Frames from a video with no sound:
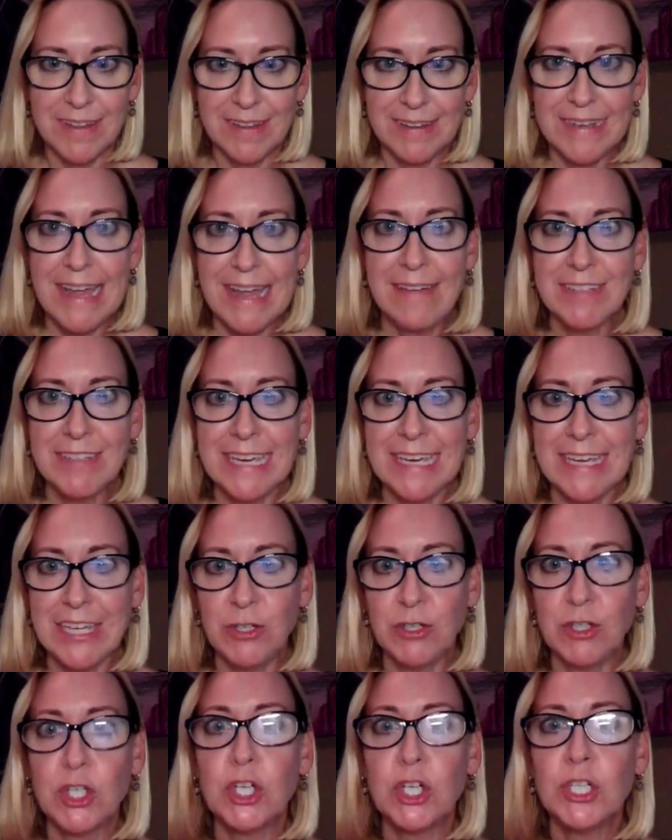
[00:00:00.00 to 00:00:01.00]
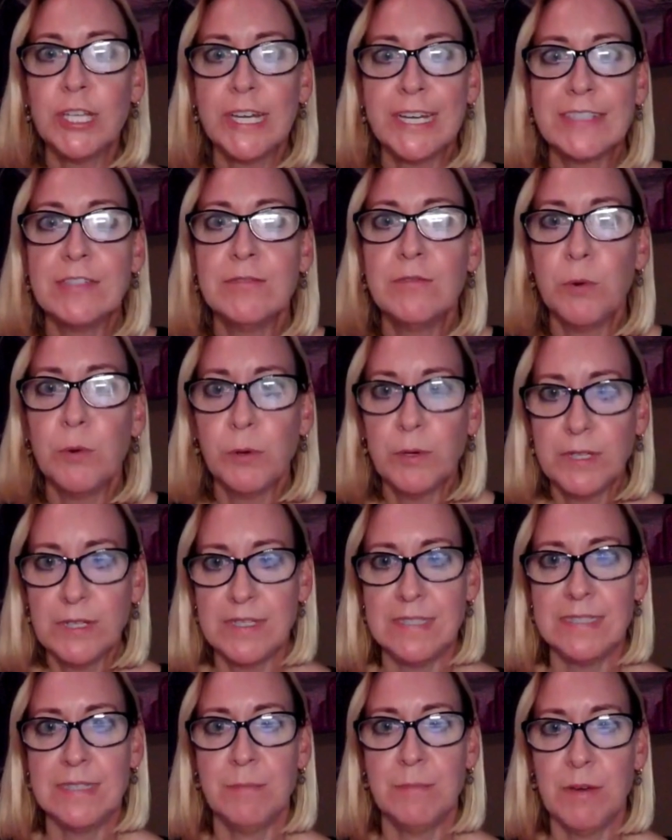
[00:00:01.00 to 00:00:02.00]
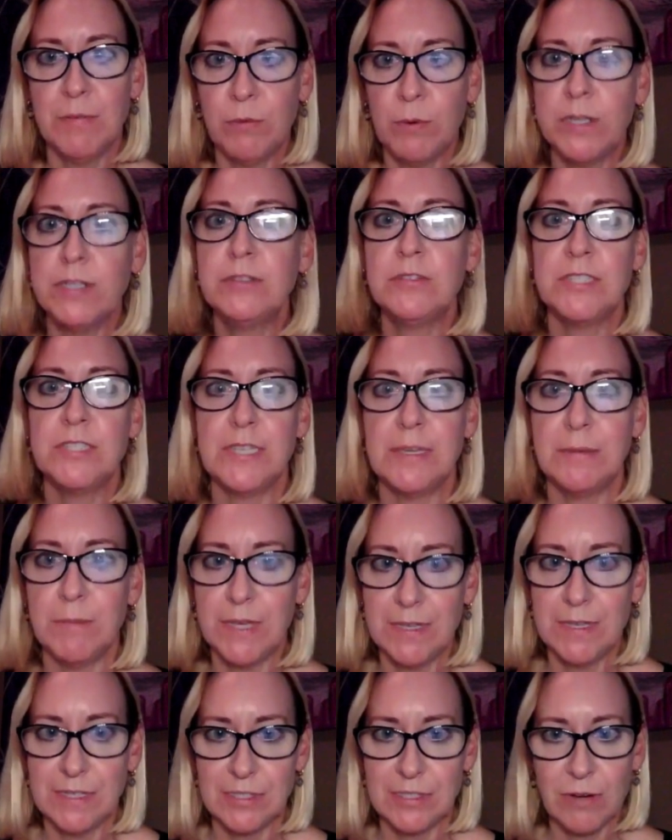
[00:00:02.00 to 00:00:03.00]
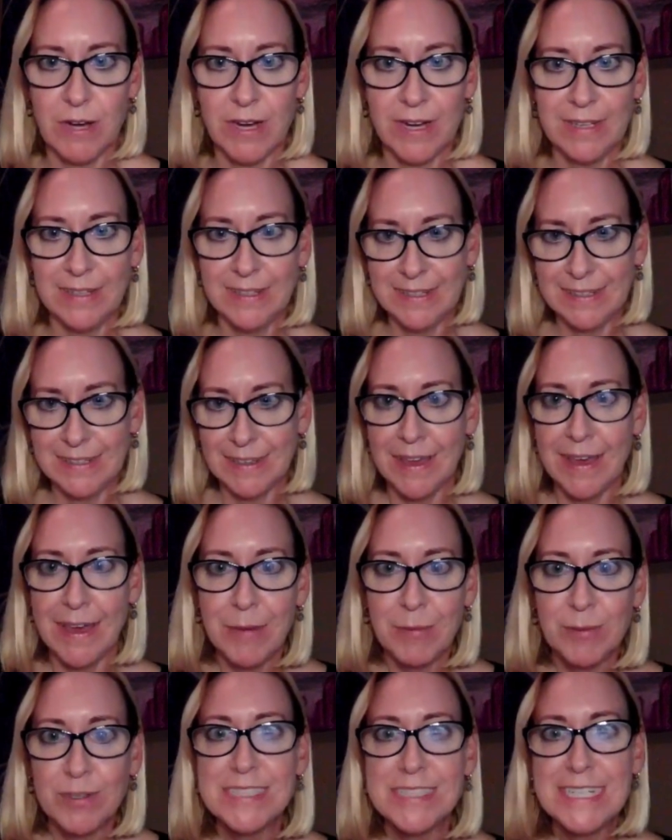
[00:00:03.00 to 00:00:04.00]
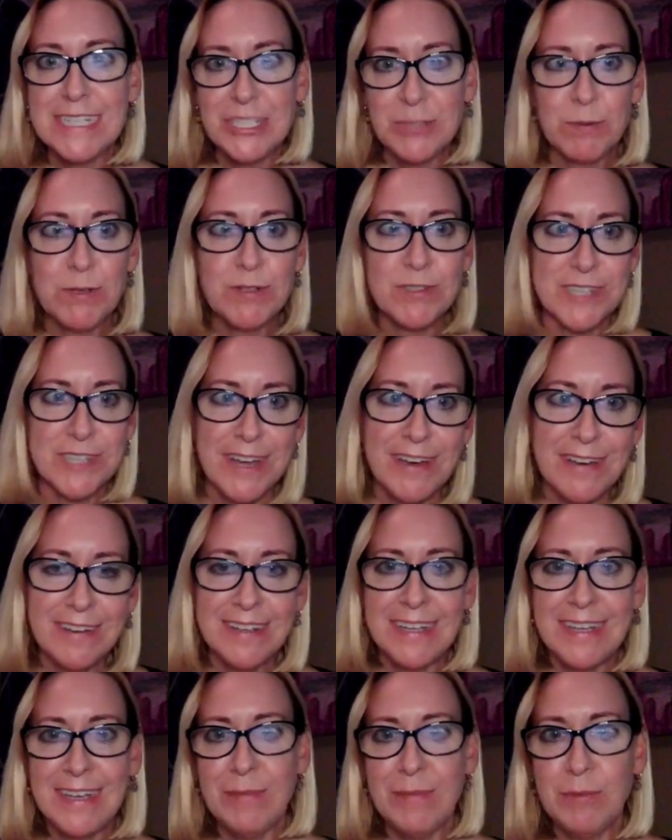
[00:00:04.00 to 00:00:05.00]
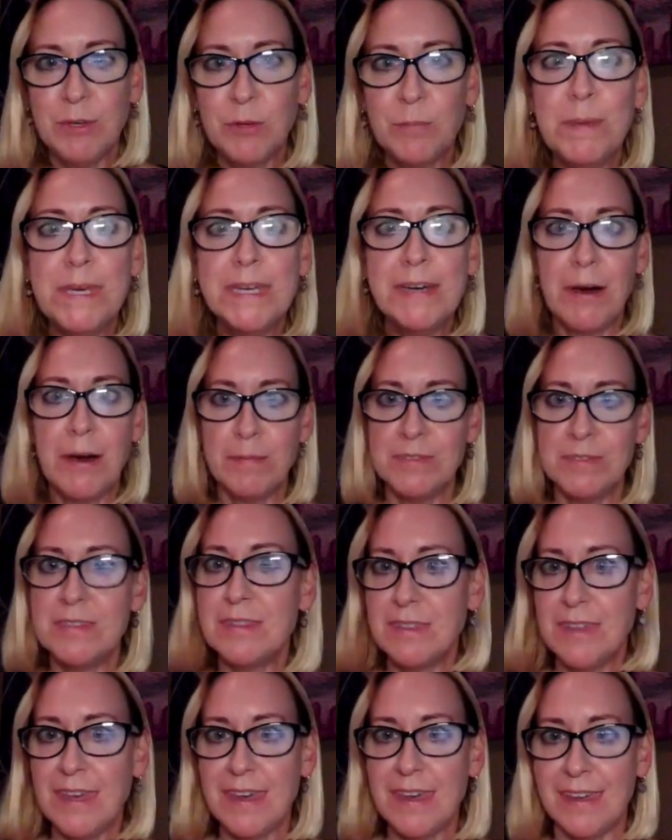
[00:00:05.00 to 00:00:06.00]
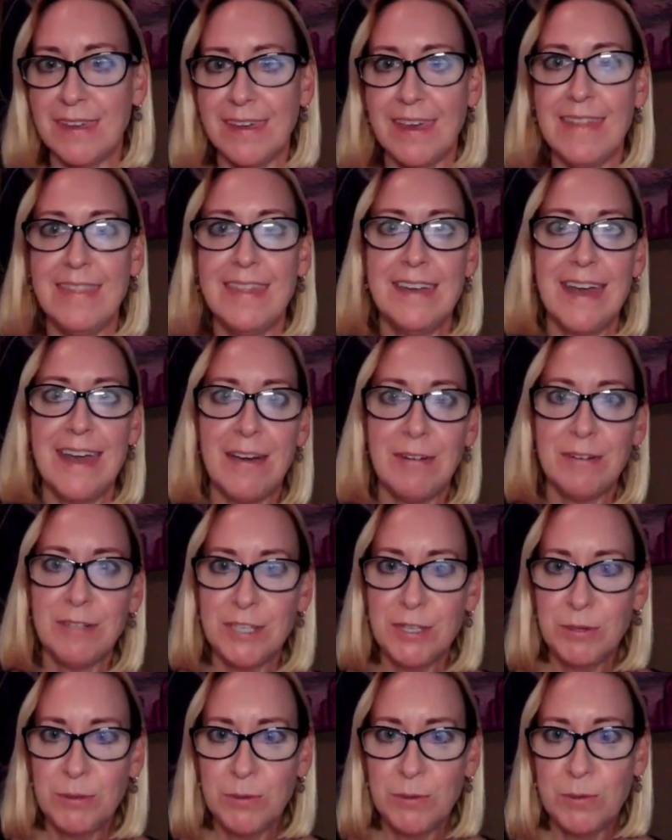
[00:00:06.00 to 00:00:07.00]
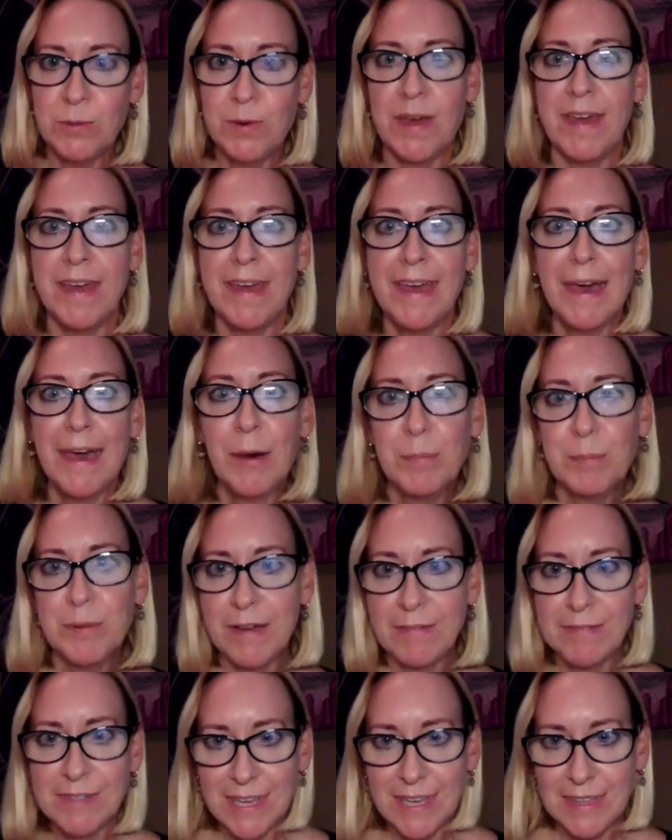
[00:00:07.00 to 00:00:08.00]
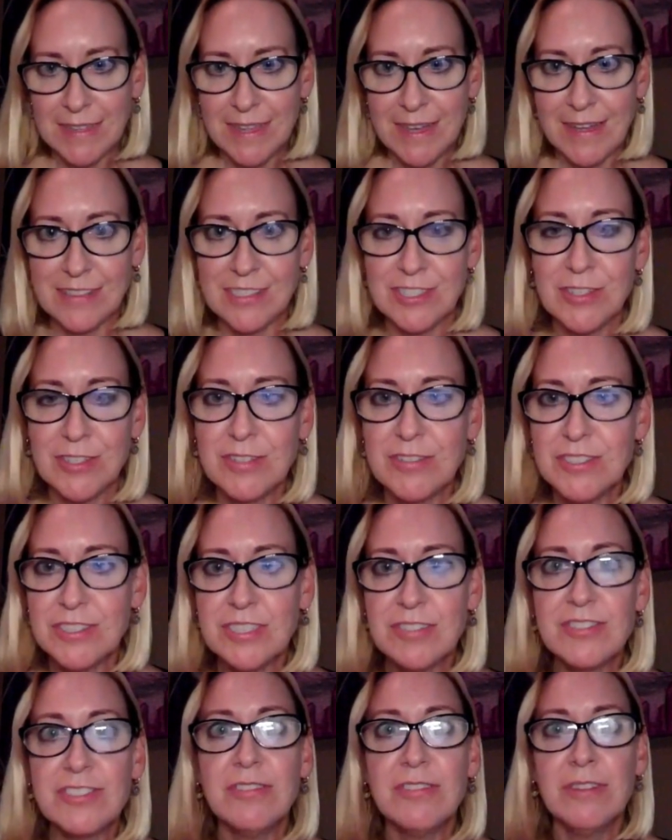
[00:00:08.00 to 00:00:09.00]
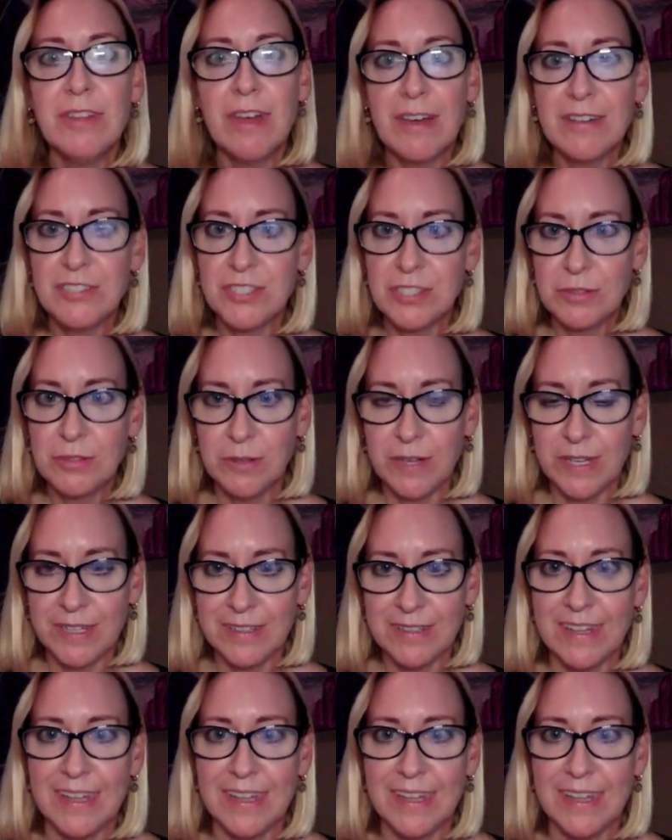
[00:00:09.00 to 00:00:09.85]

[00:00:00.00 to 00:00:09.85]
navigate your collective organism of what your team is, right? Like, because each personality becomes a thing, and then how do you help navigate that? So there's a lot to it.